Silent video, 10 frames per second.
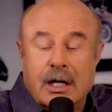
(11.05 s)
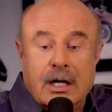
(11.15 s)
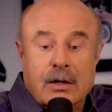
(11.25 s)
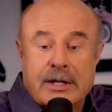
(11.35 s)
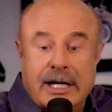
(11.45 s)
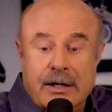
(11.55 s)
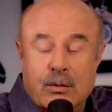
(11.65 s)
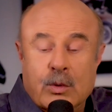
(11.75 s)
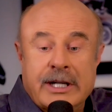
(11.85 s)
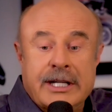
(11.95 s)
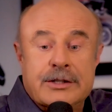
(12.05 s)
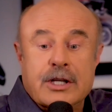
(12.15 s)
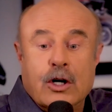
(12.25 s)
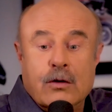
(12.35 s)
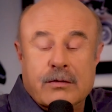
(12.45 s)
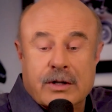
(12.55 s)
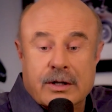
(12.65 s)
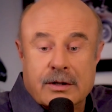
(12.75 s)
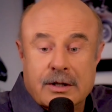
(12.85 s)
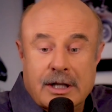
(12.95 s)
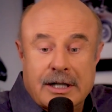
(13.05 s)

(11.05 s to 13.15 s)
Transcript: okay, when it's over,